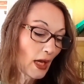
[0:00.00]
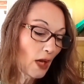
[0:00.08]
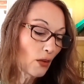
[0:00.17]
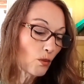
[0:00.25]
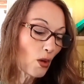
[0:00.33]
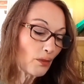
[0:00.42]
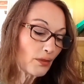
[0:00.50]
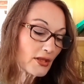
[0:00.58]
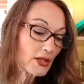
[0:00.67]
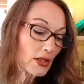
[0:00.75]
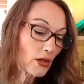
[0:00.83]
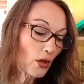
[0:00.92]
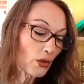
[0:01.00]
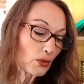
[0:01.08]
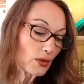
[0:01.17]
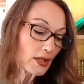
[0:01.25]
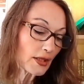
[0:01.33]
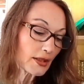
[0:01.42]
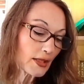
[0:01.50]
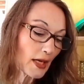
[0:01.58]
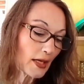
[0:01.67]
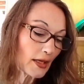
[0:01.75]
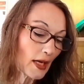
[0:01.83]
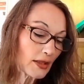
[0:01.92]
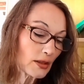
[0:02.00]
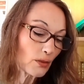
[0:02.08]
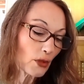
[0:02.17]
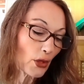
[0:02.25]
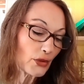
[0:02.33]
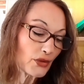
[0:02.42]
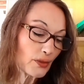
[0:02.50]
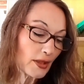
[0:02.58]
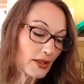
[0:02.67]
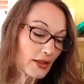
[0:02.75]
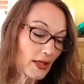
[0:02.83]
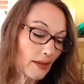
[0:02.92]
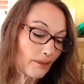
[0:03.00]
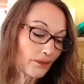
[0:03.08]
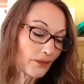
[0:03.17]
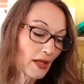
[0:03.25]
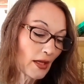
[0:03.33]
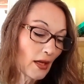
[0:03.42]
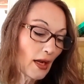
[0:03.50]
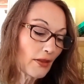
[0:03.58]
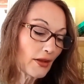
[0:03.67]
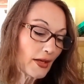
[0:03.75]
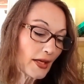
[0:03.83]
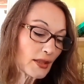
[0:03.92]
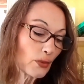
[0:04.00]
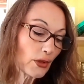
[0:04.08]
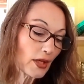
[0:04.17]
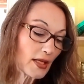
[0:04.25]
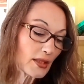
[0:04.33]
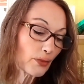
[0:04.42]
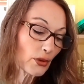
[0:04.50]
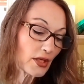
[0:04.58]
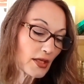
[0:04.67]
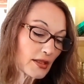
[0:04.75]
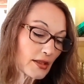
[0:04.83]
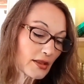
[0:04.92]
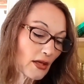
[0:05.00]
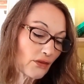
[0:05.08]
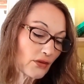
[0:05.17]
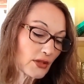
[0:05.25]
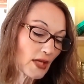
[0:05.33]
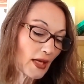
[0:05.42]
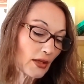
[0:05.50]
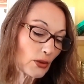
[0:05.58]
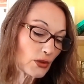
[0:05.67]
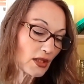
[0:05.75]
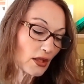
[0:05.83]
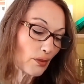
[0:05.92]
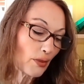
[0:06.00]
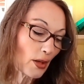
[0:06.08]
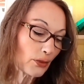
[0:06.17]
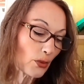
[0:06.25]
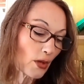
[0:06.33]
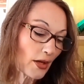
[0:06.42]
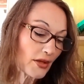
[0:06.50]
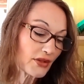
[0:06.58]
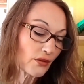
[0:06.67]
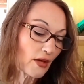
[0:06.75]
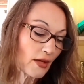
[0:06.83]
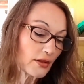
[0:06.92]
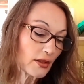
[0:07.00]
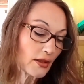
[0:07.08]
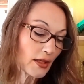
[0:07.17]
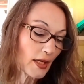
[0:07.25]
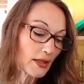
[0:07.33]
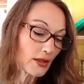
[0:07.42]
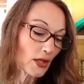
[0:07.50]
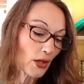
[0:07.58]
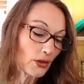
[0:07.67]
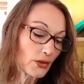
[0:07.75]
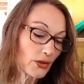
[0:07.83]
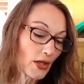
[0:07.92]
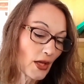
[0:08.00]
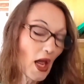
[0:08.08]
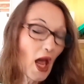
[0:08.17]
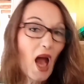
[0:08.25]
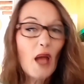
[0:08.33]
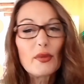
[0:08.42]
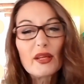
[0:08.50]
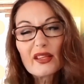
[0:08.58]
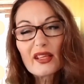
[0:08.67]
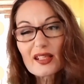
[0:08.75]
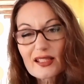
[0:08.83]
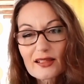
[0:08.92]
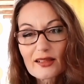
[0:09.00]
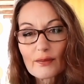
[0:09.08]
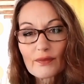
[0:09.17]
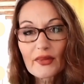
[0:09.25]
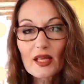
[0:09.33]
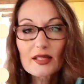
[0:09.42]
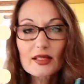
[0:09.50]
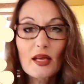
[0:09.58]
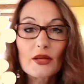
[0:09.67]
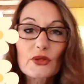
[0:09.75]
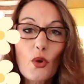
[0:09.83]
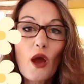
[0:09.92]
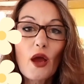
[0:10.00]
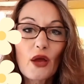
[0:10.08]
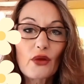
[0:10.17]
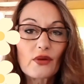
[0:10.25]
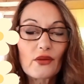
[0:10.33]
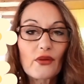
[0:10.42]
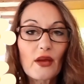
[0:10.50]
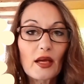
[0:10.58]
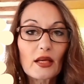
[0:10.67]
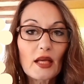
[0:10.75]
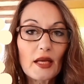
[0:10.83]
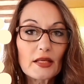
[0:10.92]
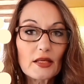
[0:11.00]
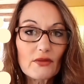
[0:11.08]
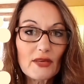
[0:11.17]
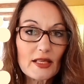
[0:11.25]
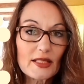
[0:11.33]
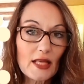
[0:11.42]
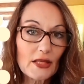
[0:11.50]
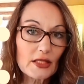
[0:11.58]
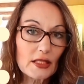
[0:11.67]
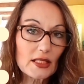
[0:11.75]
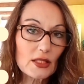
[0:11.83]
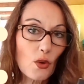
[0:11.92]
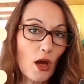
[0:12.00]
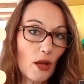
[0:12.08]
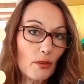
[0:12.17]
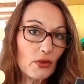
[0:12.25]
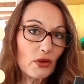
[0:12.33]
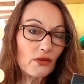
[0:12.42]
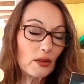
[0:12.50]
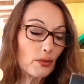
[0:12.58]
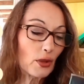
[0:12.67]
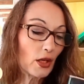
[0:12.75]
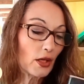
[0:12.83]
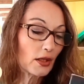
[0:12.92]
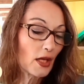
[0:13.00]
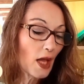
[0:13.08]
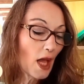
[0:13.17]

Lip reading: On one bitterly cold winter's day, Adam goes missing, and the next morning his body is discovered tangled in the barbed wire surrounding the ghettos. I mean, it sounds quite horrific, and it really sounds that it's quite a moving book.